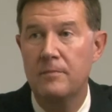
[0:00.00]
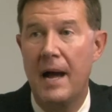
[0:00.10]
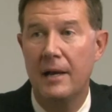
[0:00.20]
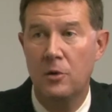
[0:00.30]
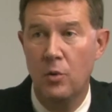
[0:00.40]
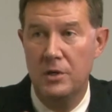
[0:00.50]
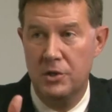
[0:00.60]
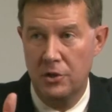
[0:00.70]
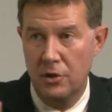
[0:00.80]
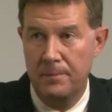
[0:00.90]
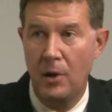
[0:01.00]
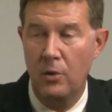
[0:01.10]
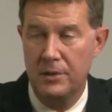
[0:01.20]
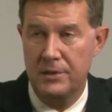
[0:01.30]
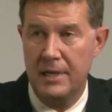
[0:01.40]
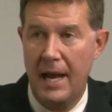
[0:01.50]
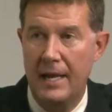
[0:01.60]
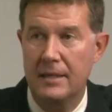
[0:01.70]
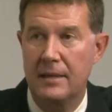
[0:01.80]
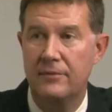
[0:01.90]
by going to your polling
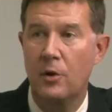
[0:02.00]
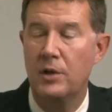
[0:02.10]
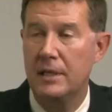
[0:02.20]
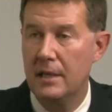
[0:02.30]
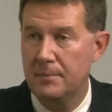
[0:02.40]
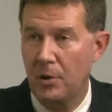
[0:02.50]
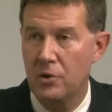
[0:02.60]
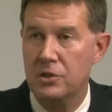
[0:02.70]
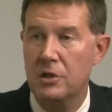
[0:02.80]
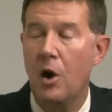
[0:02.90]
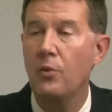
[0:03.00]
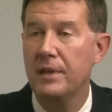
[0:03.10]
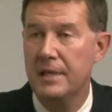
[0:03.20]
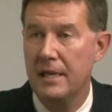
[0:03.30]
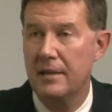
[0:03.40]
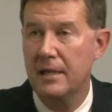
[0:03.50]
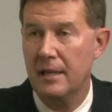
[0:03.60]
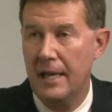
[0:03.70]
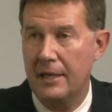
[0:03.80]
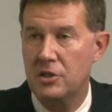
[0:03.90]
site and voting in person on the day of the
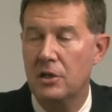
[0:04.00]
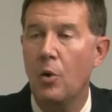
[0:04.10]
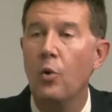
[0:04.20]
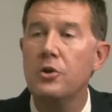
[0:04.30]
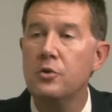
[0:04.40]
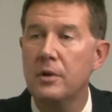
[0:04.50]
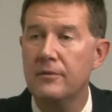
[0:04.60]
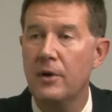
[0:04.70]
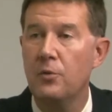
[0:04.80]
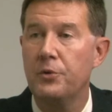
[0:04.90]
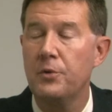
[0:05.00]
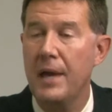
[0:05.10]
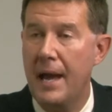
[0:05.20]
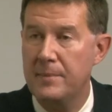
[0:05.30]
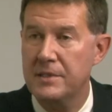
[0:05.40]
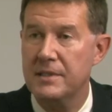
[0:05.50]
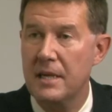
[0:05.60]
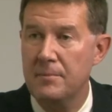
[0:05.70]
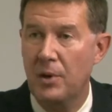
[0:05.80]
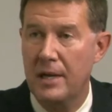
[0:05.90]
election, or you can vote through the
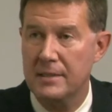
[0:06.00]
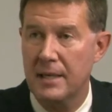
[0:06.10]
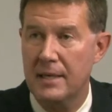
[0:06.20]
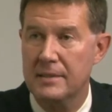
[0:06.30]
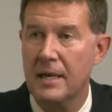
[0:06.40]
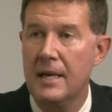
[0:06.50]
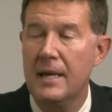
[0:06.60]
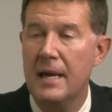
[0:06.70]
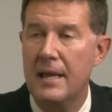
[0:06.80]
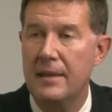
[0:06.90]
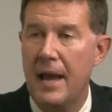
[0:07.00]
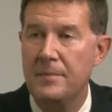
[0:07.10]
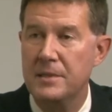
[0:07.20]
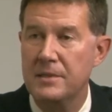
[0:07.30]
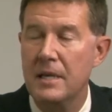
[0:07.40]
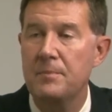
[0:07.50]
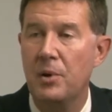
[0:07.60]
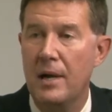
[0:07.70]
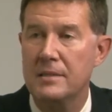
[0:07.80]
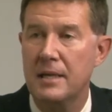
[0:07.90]
absentee process. And the absentee
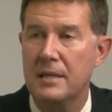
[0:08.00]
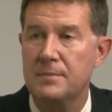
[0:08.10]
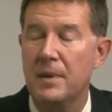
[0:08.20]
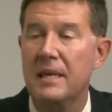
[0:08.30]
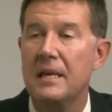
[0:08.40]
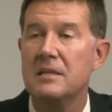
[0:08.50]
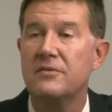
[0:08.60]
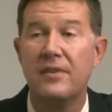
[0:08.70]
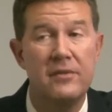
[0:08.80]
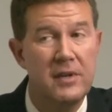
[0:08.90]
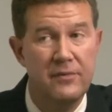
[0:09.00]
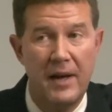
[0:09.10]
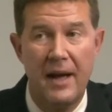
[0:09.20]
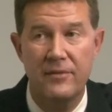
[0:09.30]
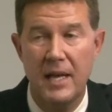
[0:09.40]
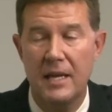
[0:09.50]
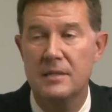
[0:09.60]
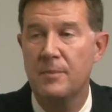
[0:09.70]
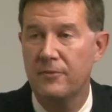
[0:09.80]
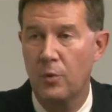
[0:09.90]
process begins 55
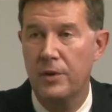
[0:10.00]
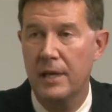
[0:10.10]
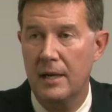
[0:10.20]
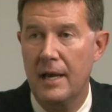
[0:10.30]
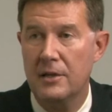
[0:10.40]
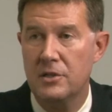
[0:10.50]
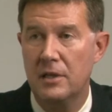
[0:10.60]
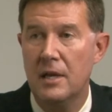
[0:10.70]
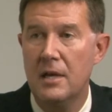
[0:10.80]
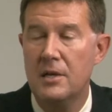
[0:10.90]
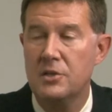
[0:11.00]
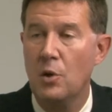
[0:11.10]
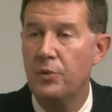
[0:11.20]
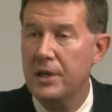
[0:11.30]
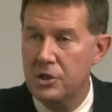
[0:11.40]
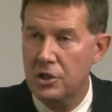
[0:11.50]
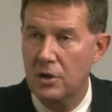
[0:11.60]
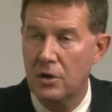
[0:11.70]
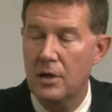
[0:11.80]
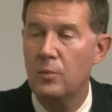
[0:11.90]
days before the election. So this
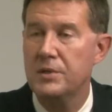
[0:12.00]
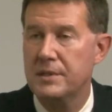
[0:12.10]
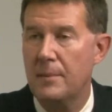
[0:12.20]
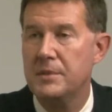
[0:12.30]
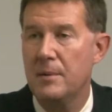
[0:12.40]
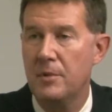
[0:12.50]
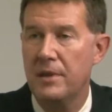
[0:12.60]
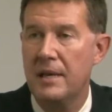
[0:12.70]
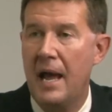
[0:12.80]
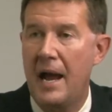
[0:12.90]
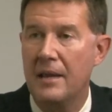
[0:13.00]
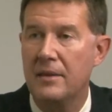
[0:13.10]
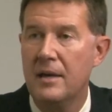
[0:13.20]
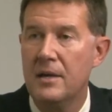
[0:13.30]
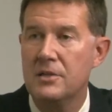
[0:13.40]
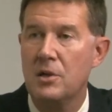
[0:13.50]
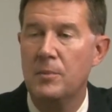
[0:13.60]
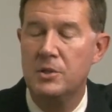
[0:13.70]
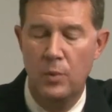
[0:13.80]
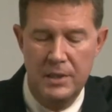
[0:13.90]
year it was September the 9th. So
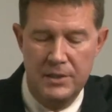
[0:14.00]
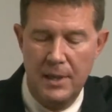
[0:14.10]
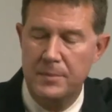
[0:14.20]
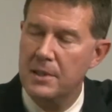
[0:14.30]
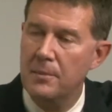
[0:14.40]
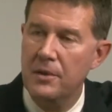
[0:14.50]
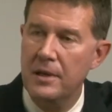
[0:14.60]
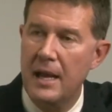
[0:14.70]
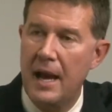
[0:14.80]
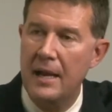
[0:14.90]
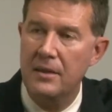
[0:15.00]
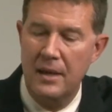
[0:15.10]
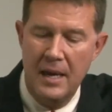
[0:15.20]
between September the 9th